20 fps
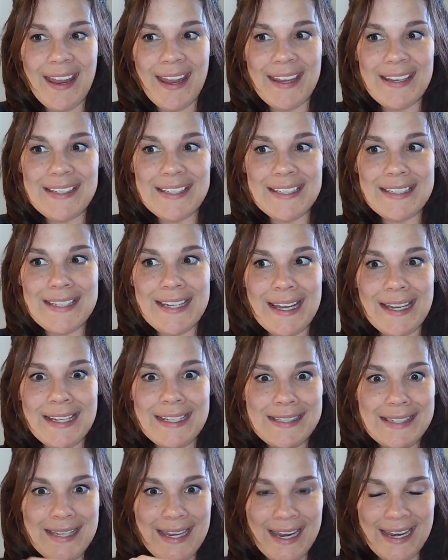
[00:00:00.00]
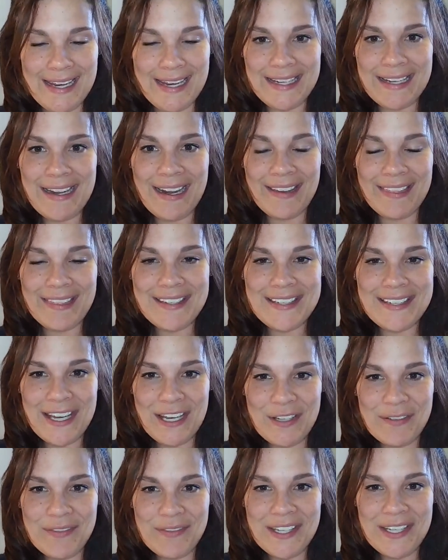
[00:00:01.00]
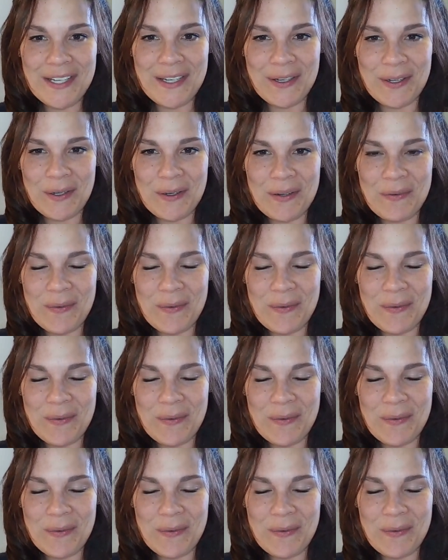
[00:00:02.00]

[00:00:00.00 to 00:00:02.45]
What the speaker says: And today is the 89th day of the year